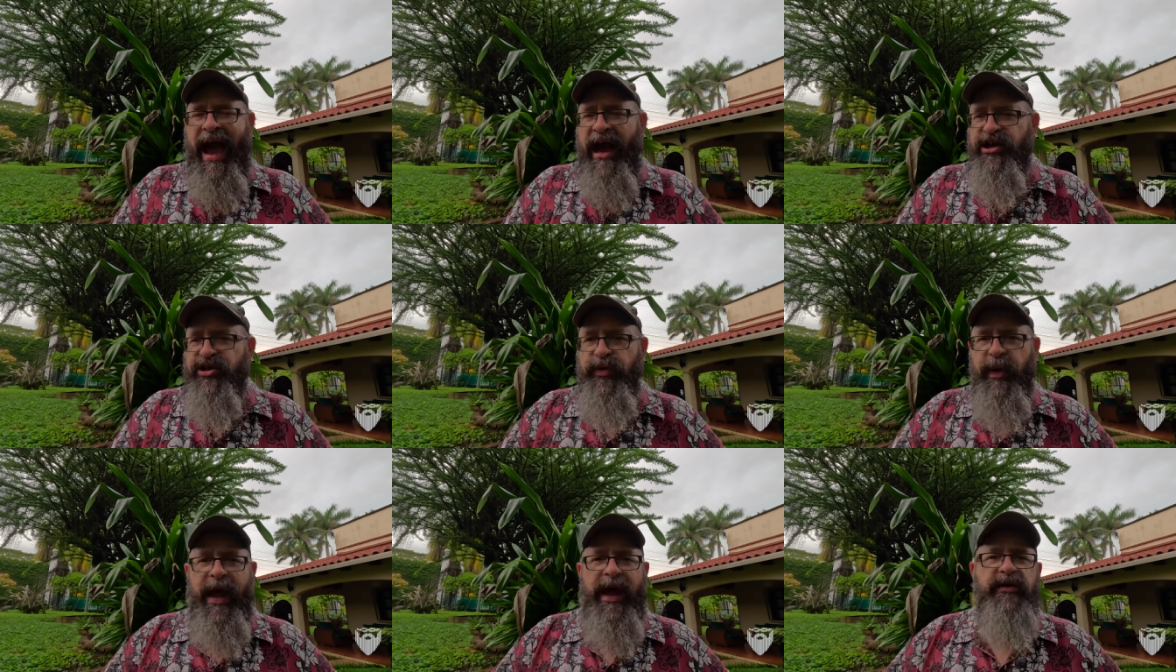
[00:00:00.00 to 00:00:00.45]

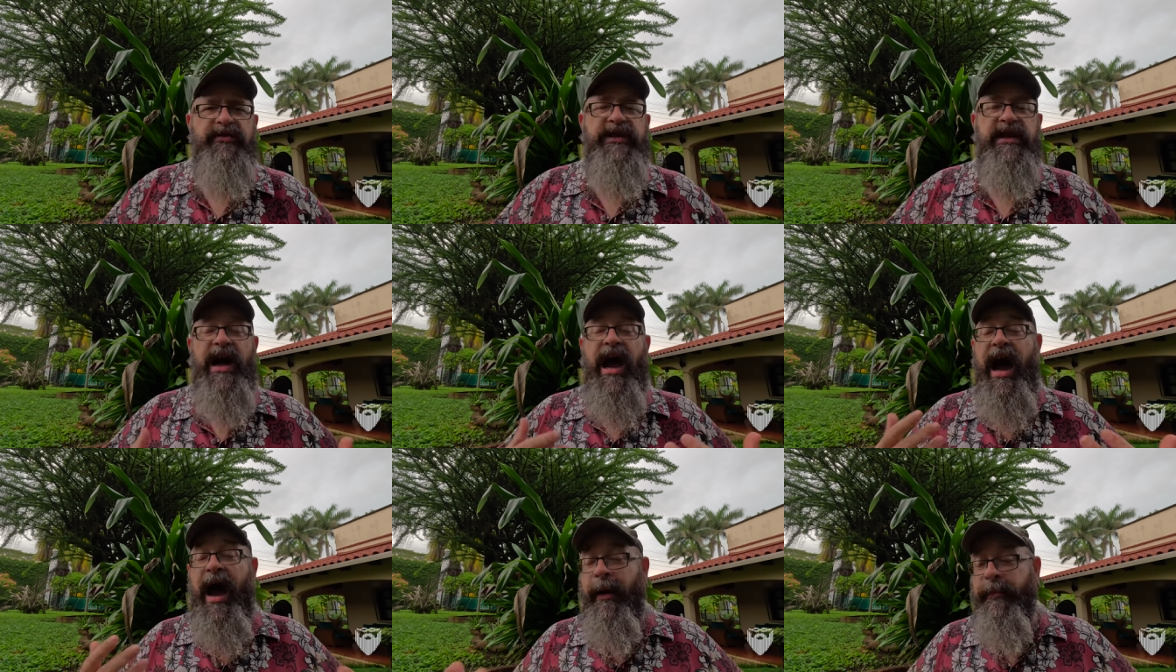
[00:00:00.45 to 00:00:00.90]
actual
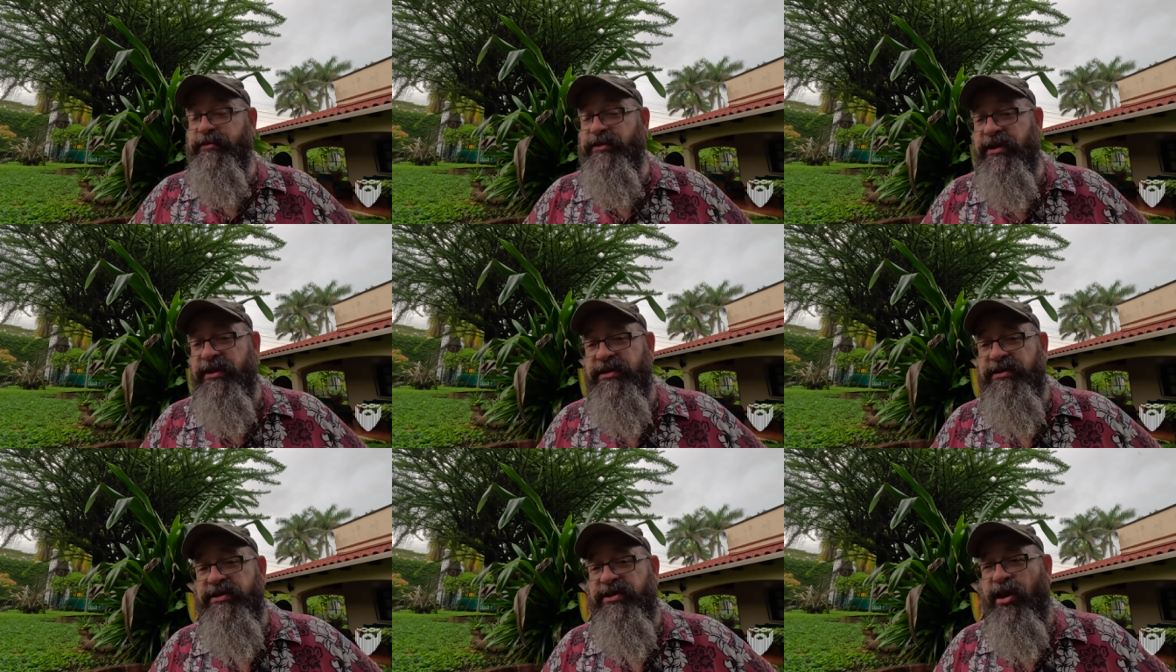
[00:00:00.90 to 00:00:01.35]
housing
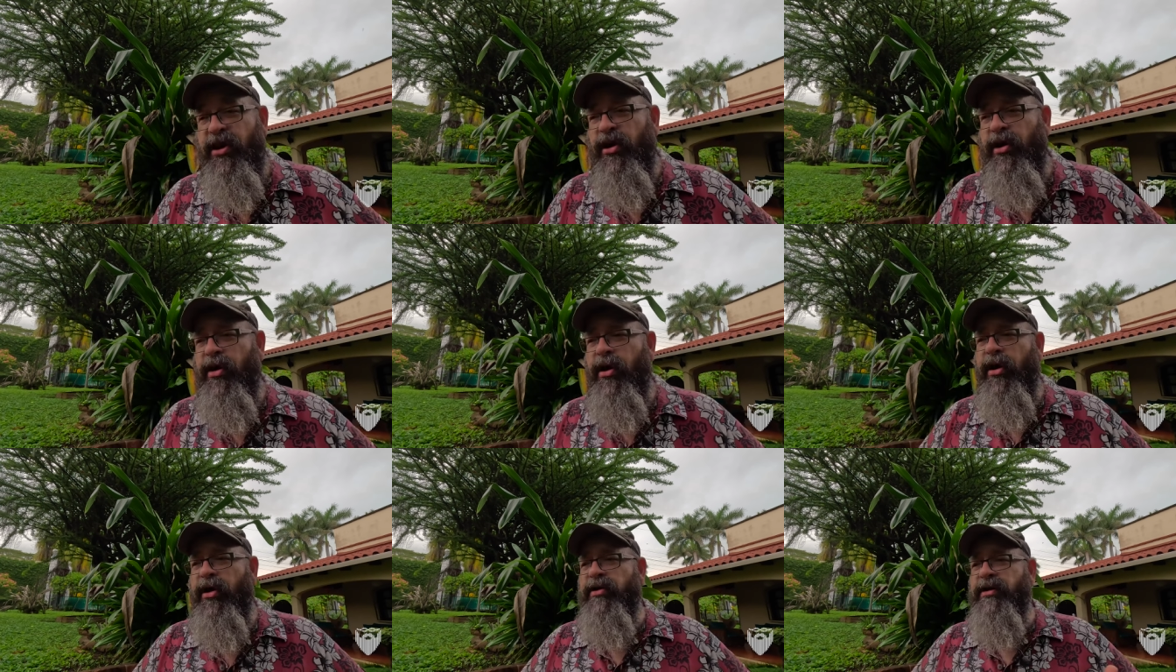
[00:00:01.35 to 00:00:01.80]
options
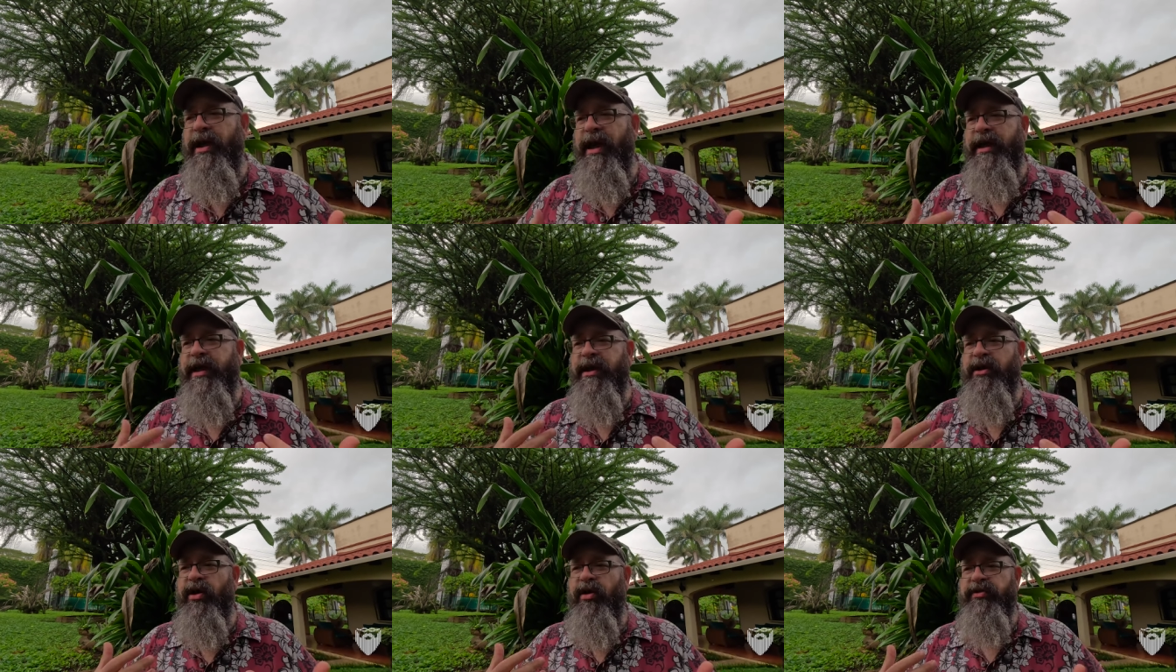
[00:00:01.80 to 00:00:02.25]
are, are
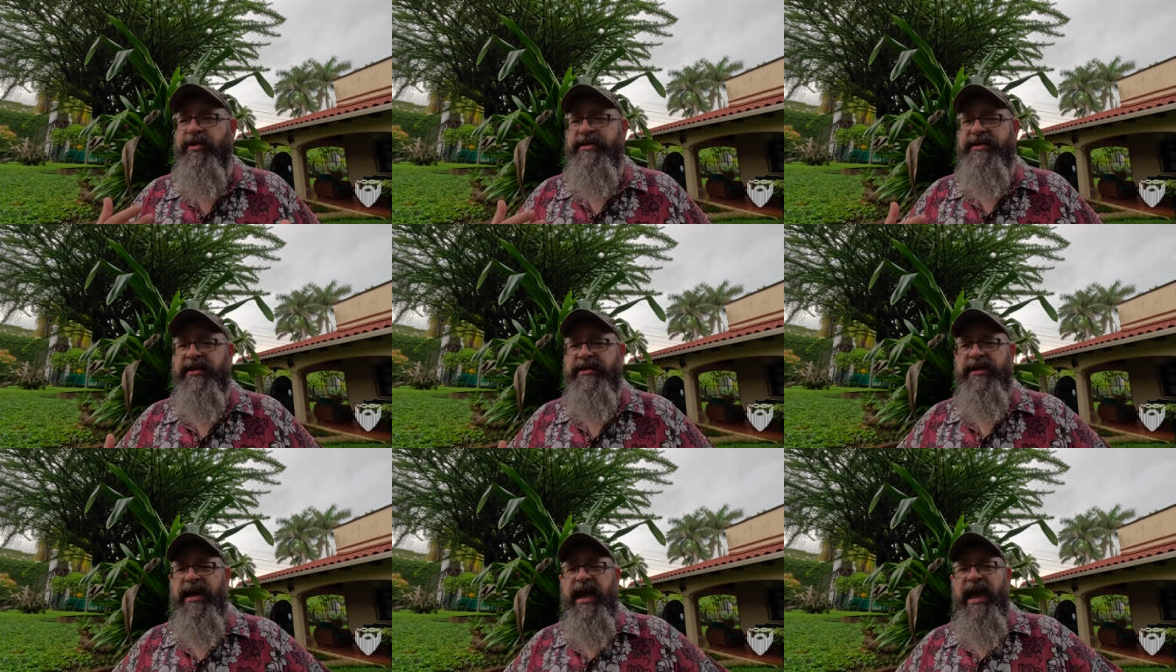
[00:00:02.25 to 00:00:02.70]
like, and all these
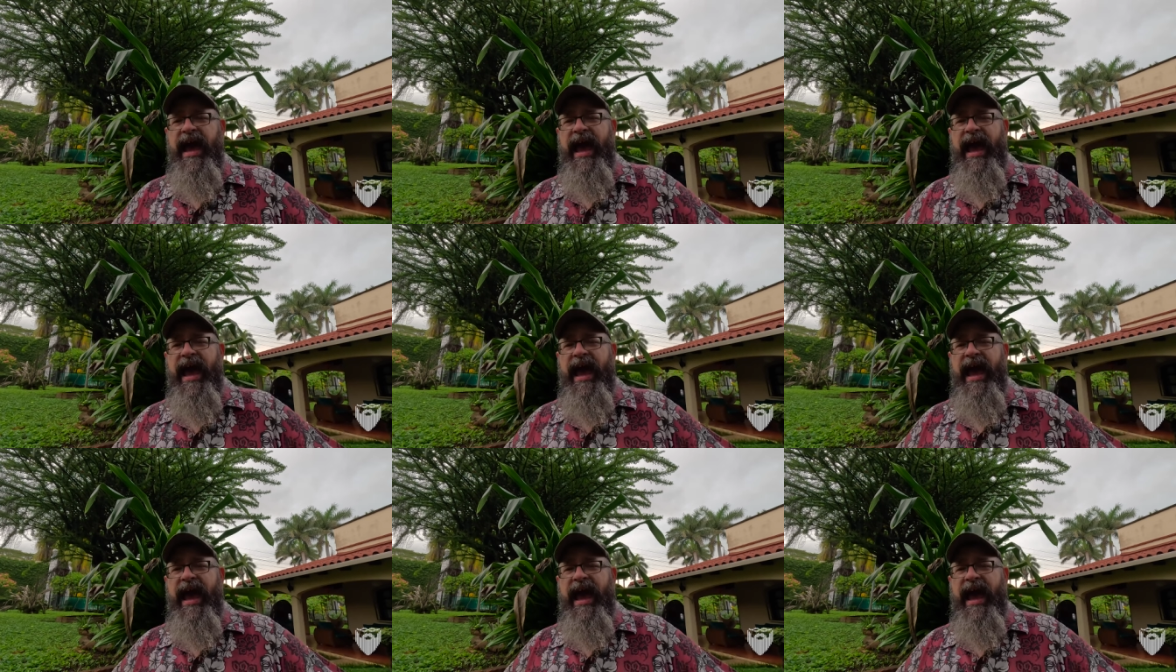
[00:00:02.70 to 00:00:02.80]
things.